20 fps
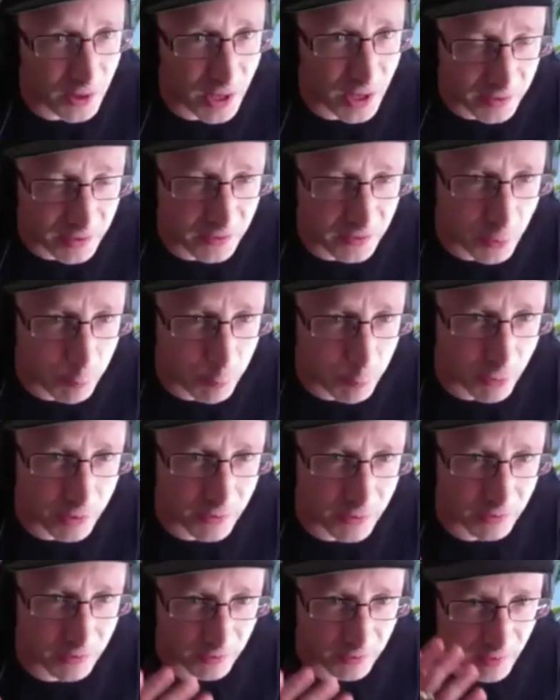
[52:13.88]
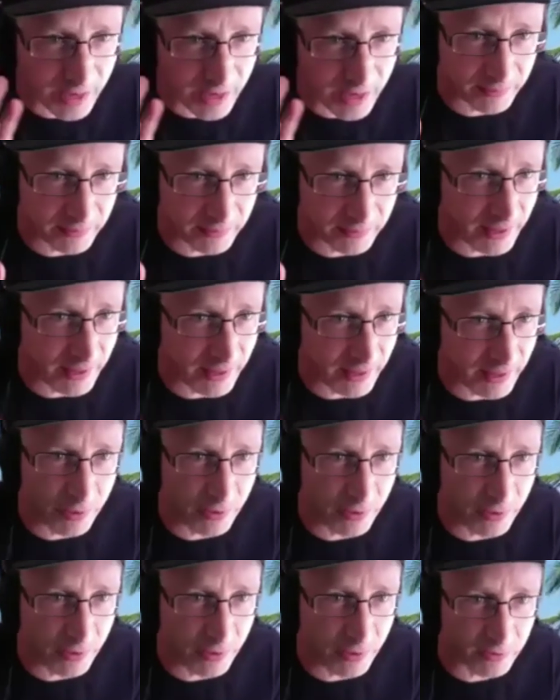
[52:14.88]
It's the Prince, that same
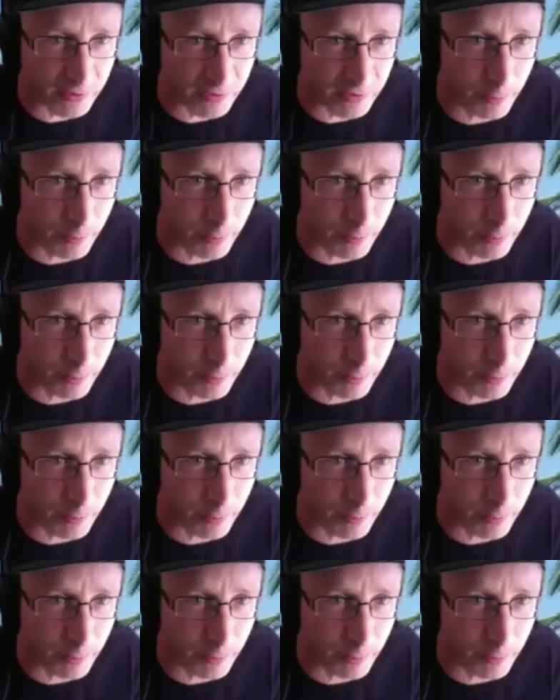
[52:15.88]
Prince factor,